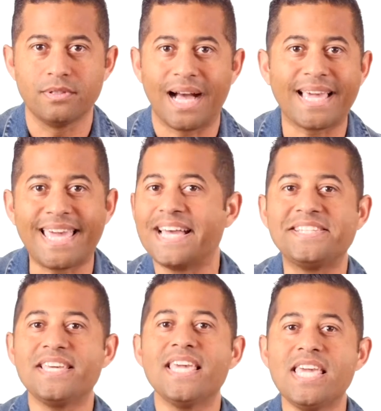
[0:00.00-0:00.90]
I
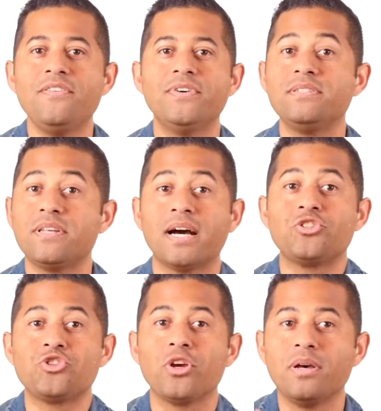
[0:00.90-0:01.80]
can't even
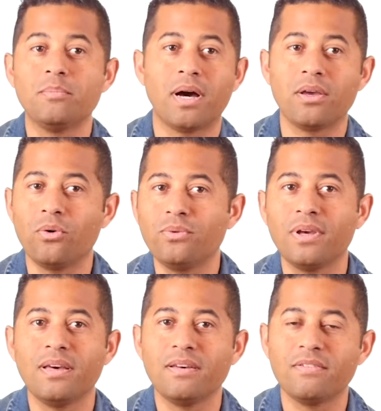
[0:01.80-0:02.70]
touch my own
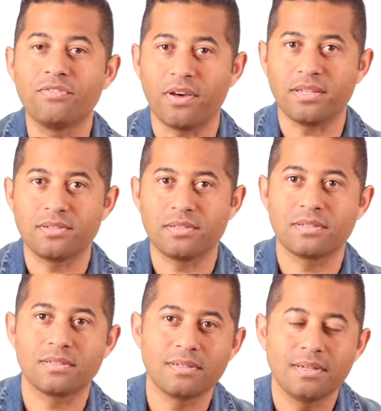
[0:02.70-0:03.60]

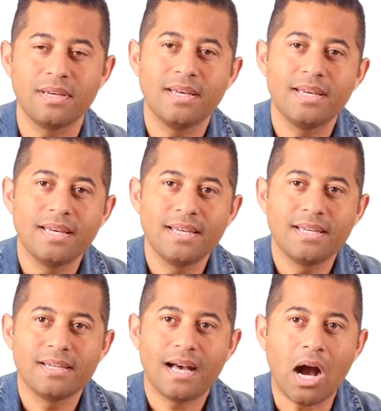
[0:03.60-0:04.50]
face.
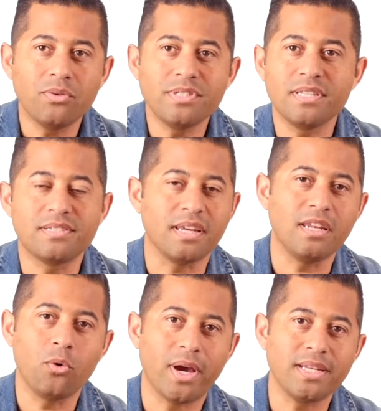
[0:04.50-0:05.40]
How is this
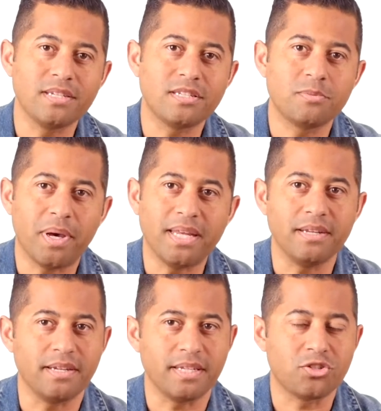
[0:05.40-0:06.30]
any way to spend
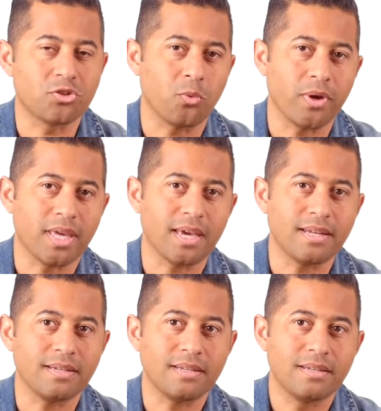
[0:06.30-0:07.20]
an Easter
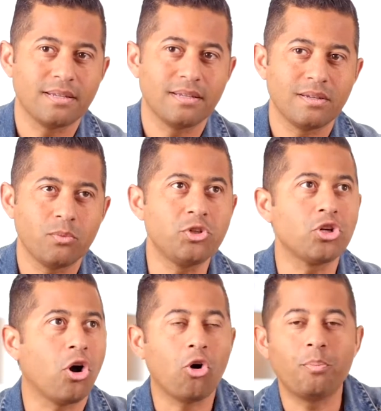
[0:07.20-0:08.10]
weekend? We
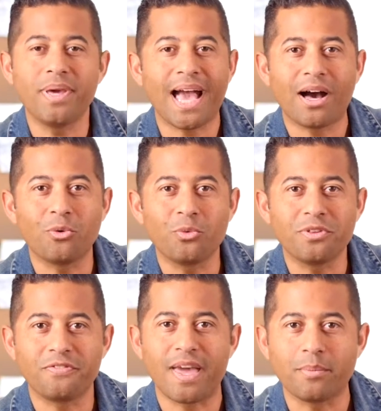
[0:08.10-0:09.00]
should all be out with
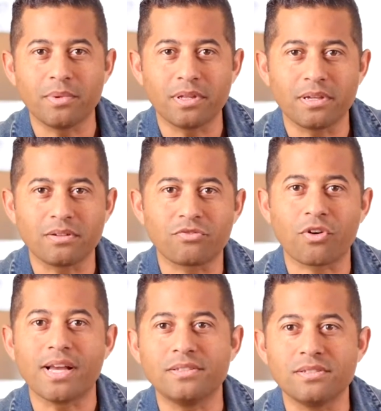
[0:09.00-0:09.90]
family and
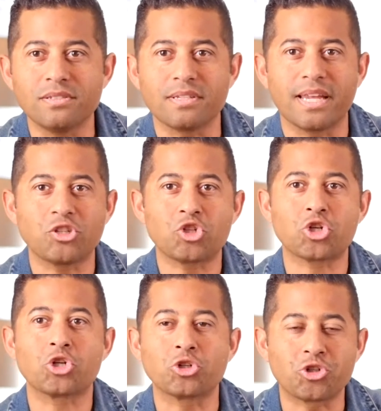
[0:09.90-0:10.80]
friends and at
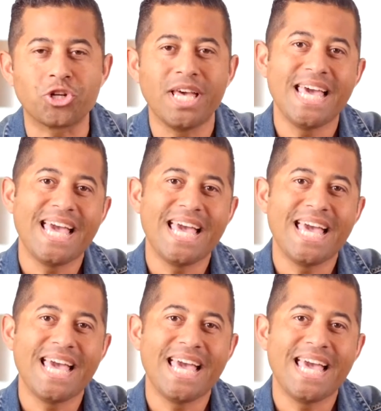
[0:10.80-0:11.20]
church.